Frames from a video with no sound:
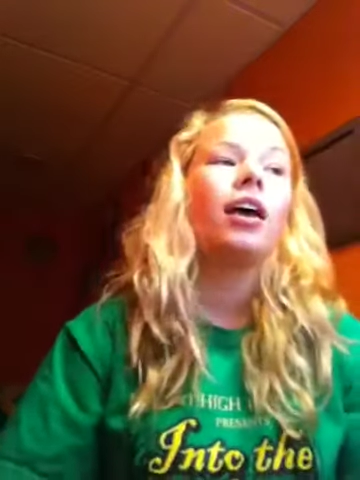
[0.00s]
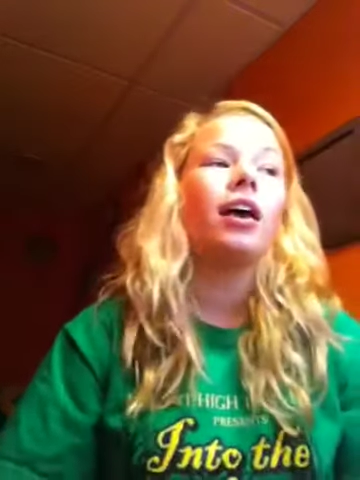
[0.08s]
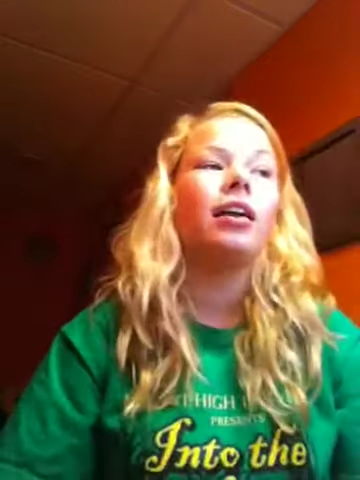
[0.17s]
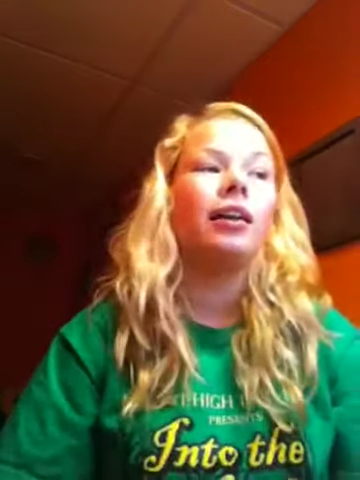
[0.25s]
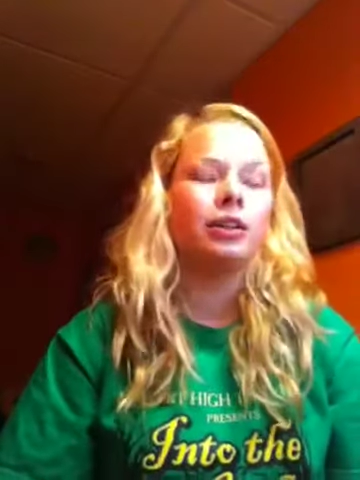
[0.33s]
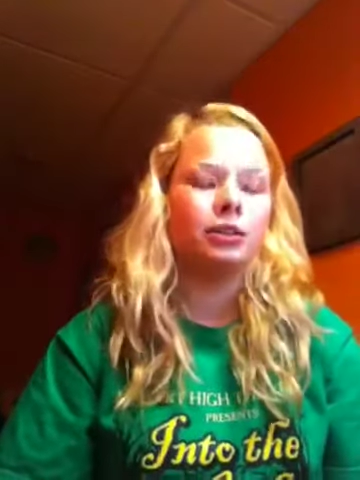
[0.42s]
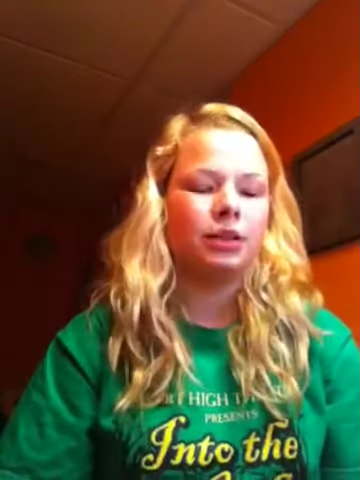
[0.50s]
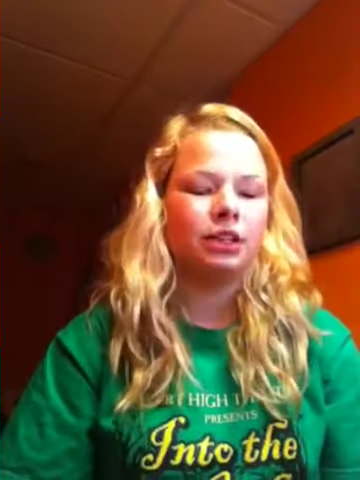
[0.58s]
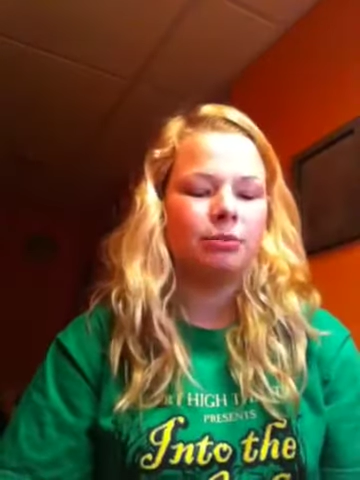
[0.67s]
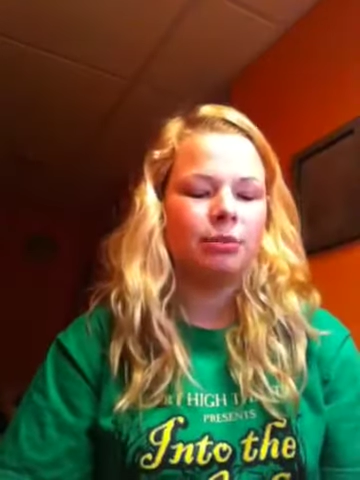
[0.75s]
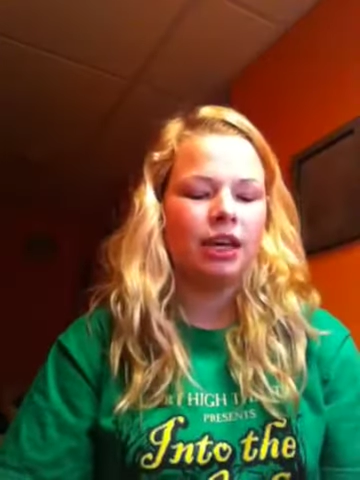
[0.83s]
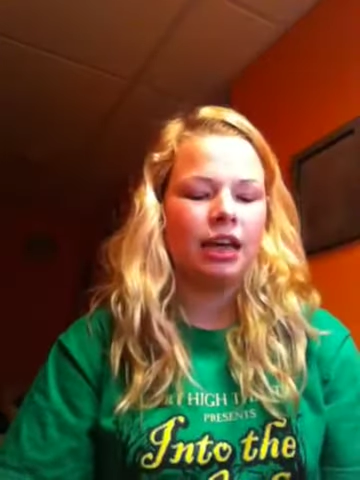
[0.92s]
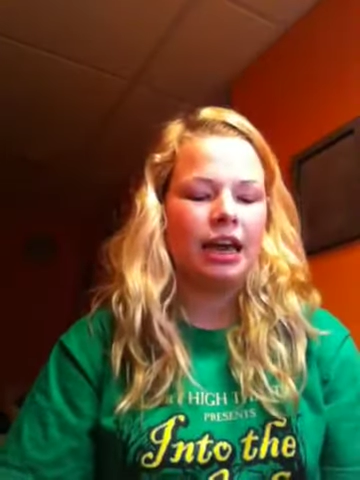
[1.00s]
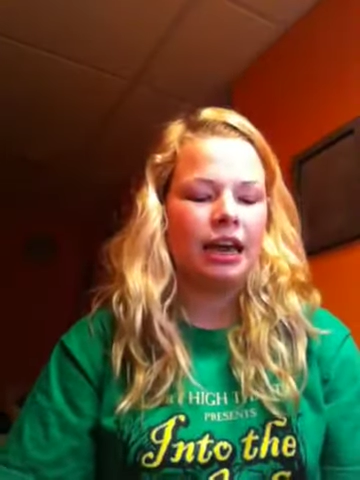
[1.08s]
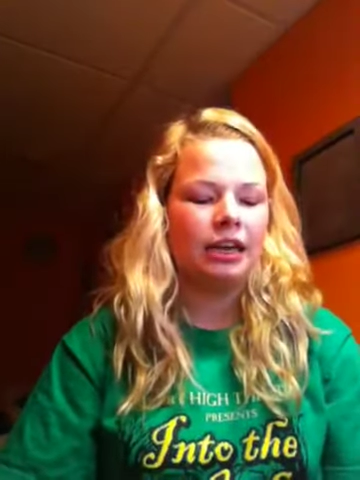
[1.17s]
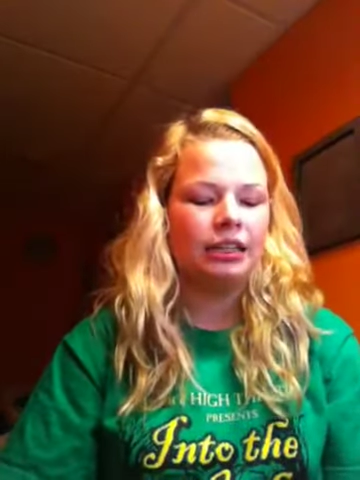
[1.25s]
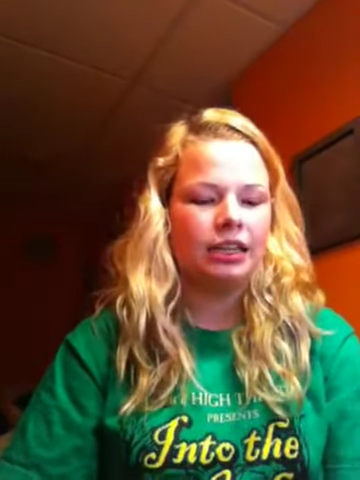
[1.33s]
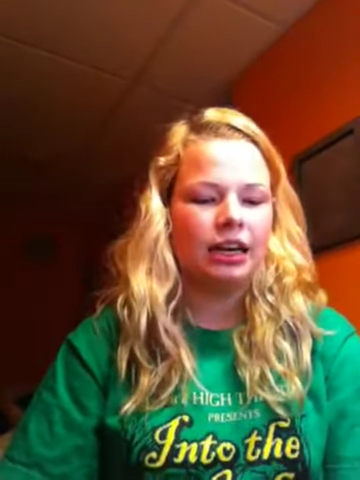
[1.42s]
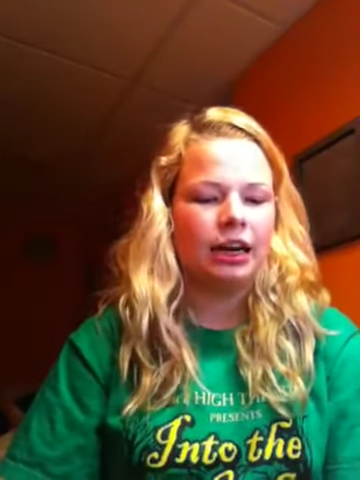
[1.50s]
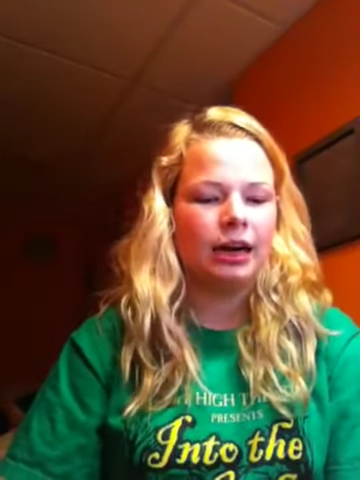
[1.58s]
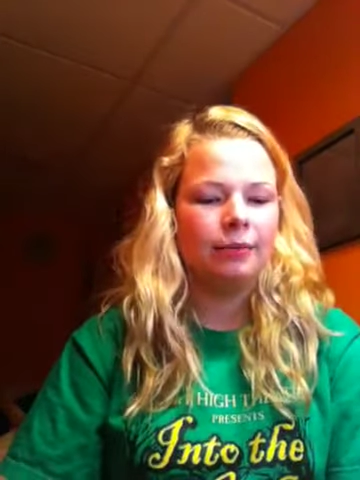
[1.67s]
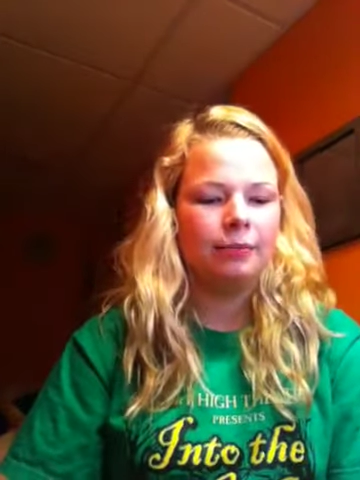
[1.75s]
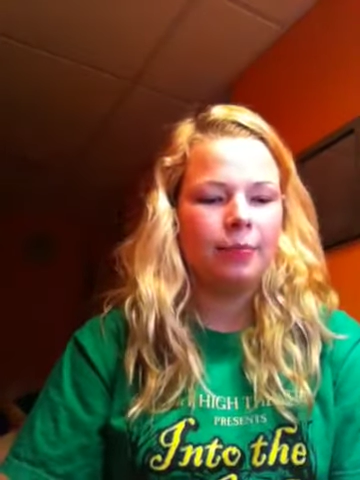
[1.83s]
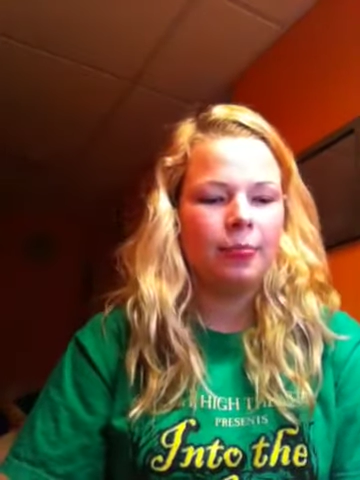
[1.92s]
And that was because me and
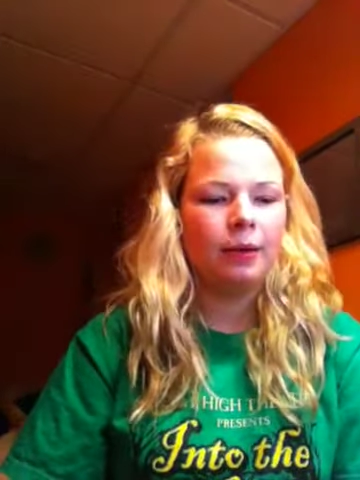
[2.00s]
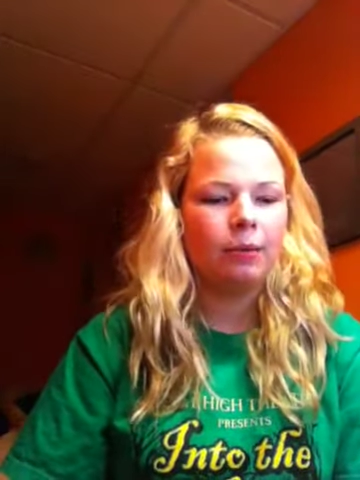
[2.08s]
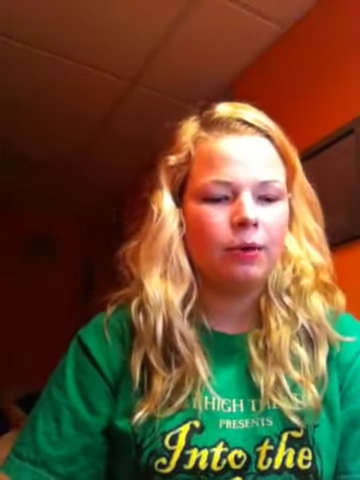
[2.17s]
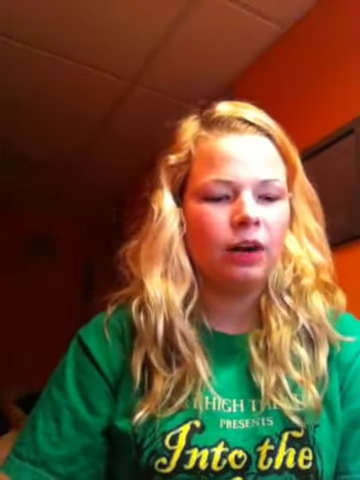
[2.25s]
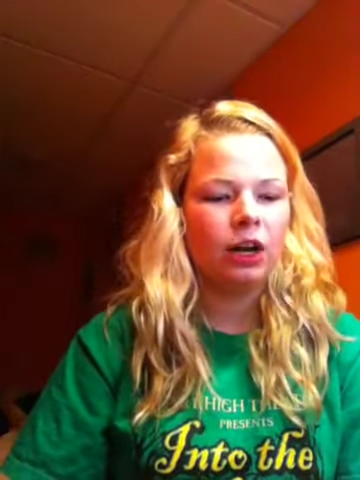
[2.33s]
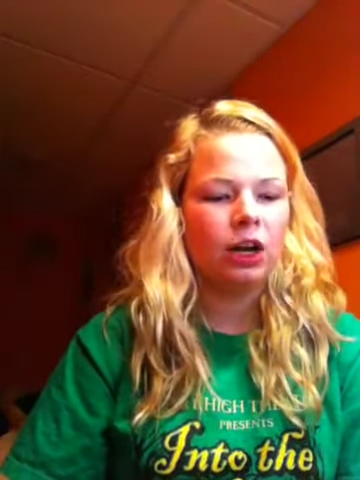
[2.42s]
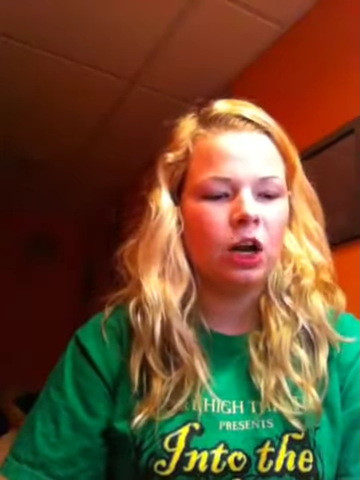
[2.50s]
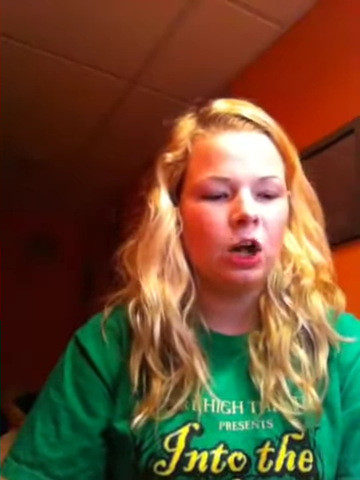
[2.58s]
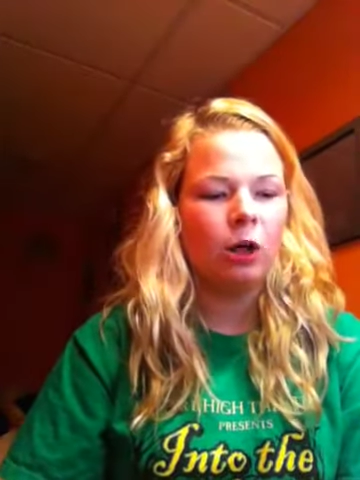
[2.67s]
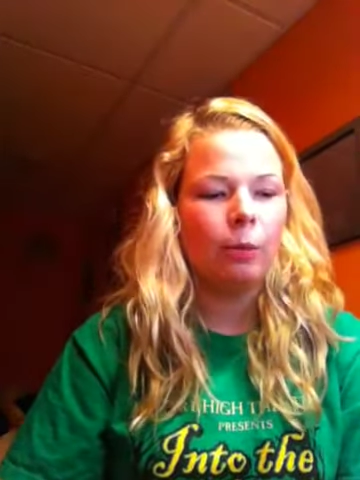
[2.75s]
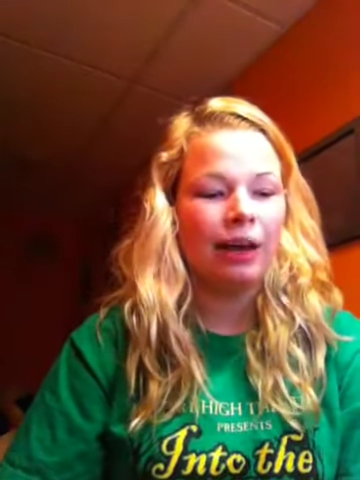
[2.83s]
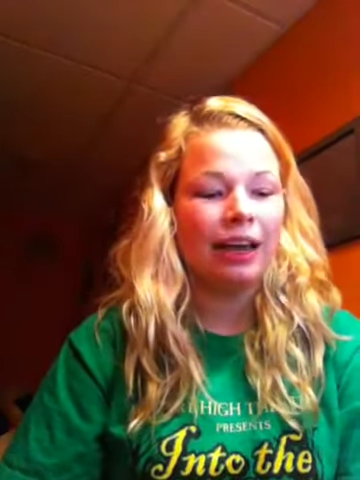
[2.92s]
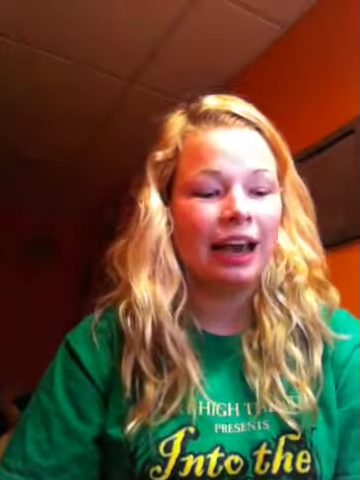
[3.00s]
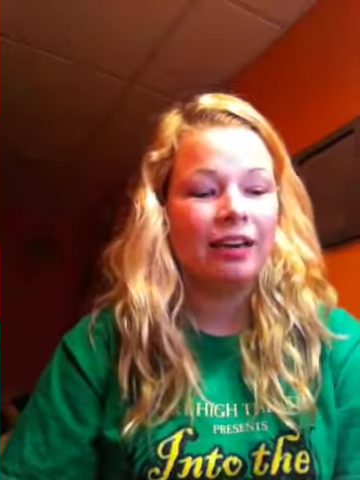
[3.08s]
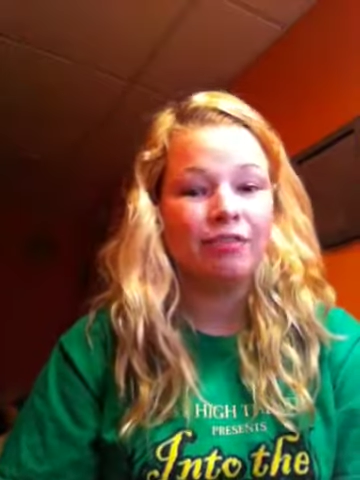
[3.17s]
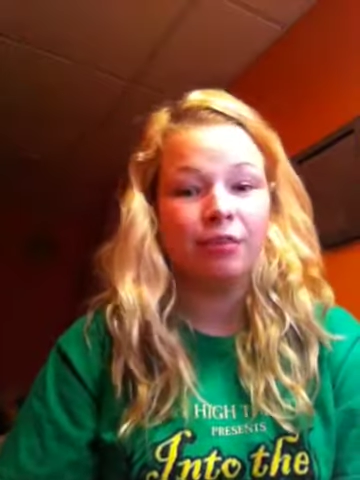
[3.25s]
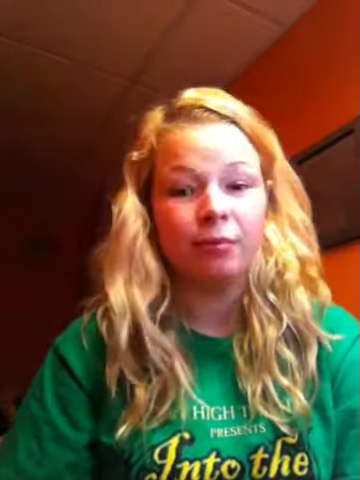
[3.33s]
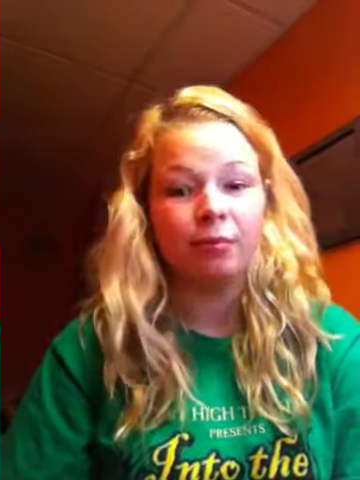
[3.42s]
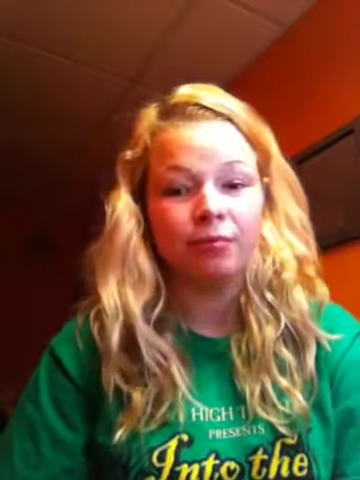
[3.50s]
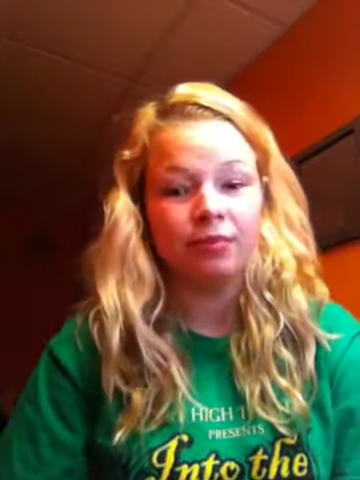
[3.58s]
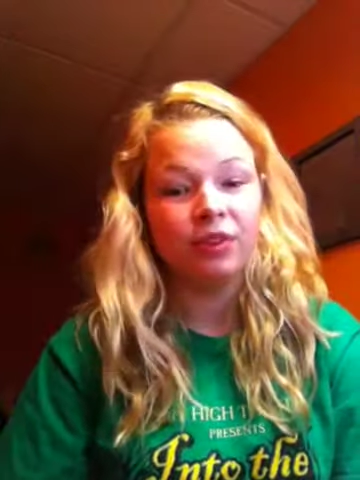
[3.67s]
we're going to call my guy from